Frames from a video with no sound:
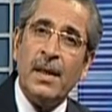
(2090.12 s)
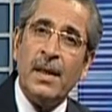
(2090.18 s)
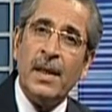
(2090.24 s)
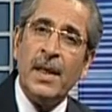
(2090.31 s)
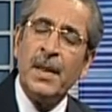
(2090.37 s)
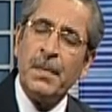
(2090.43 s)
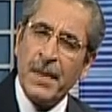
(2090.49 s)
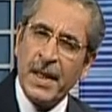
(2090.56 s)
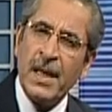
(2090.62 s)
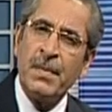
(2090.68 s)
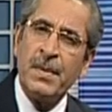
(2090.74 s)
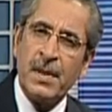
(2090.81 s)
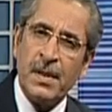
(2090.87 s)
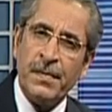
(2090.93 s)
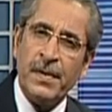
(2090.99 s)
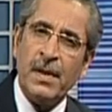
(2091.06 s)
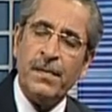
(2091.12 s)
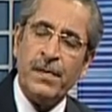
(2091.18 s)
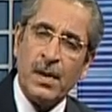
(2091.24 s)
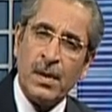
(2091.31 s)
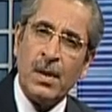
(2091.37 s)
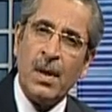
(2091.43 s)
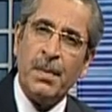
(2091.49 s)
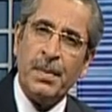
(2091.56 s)
it becomes difficult for
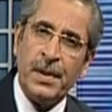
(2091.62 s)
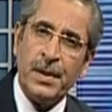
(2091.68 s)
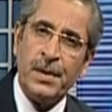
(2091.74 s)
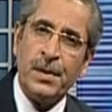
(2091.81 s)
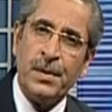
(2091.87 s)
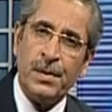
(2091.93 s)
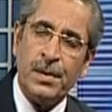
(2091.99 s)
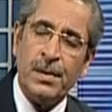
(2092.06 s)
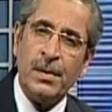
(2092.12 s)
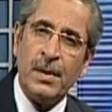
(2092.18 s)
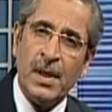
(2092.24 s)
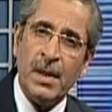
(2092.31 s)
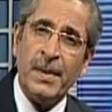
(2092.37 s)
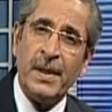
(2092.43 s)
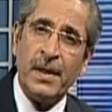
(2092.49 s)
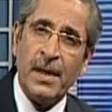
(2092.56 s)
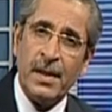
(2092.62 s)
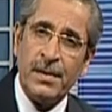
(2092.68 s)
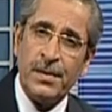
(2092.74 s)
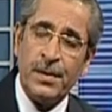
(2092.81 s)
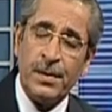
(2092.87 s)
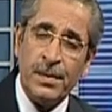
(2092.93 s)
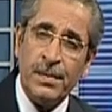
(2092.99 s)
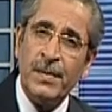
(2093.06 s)
competition to imitate
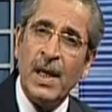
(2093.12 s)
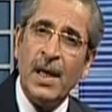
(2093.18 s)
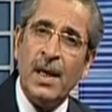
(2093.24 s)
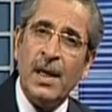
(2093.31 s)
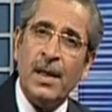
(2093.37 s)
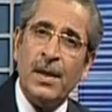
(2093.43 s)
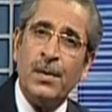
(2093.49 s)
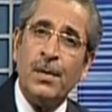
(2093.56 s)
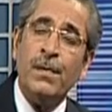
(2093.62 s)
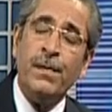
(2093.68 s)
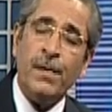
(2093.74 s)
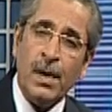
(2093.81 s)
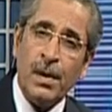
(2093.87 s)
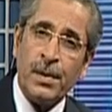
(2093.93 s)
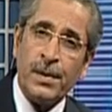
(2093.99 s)
you, to follow